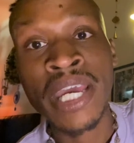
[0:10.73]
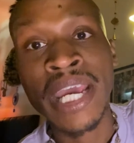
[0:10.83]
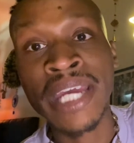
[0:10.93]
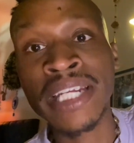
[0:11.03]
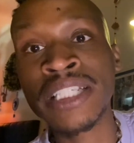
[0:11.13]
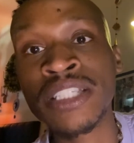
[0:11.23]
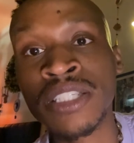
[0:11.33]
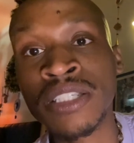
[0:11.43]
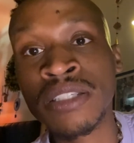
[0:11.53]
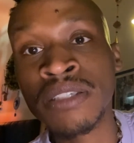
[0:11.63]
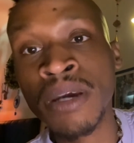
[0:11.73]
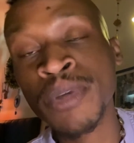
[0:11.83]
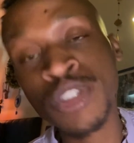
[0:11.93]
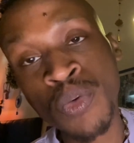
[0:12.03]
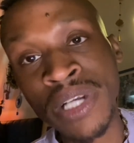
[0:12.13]
And it's number
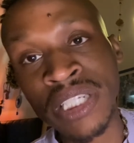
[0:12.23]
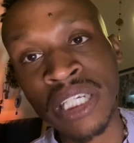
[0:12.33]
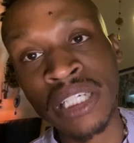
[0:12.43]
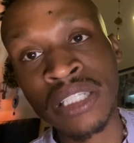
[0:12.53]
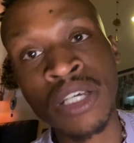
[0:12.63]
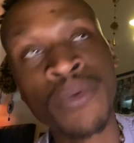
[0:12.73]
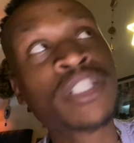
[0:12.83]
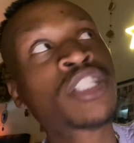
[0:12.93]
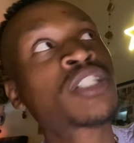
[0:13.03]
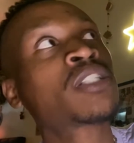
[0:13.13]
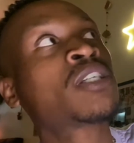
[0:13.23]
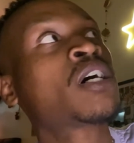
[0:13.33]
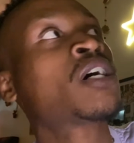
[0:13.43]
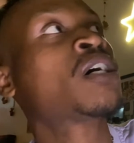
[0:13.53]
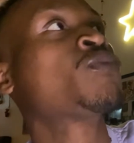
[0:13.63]
20, so it's
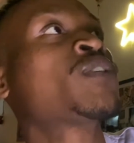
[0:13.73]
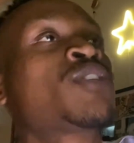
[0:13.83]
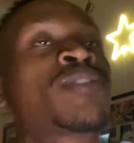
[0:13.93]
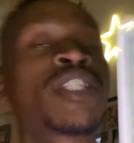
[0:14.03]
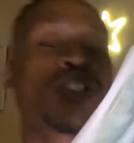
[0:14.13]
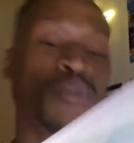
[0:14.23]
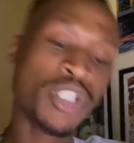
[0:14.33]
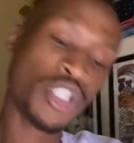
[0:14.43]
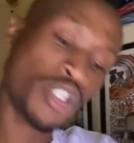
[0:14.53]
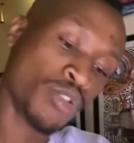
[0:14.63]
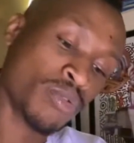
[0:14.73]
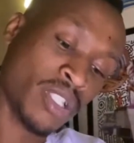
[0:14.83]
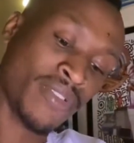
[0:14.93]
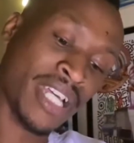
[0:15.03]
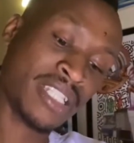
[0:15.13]
uh, reducing to a 2.
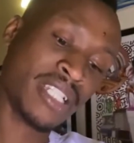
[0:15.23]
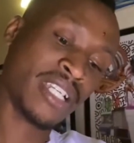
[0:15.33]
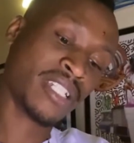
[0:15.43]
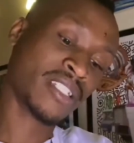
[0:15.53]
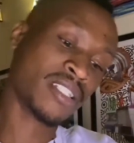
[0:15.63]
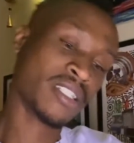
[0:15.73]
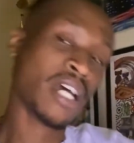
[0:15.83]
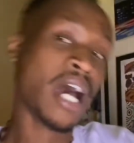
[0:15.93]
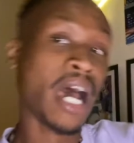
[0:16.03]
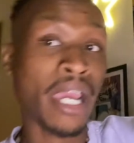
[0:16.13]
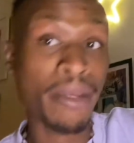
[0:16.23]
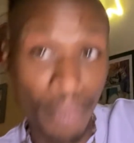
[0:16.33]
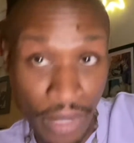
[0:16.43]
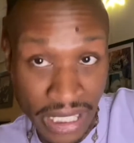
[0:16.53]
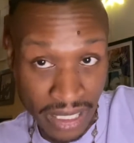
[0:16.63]
So that's connected to the high
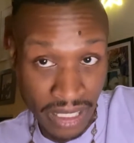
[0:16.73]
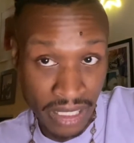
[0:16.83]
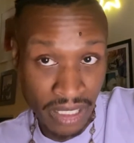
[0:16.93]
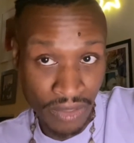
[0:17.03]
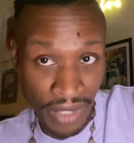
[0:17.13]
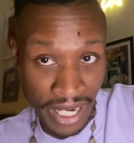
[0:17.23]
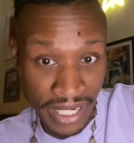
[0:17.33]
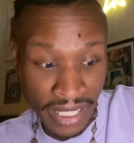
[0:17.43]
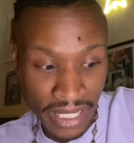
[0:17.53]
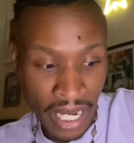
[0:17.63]
priestess, right?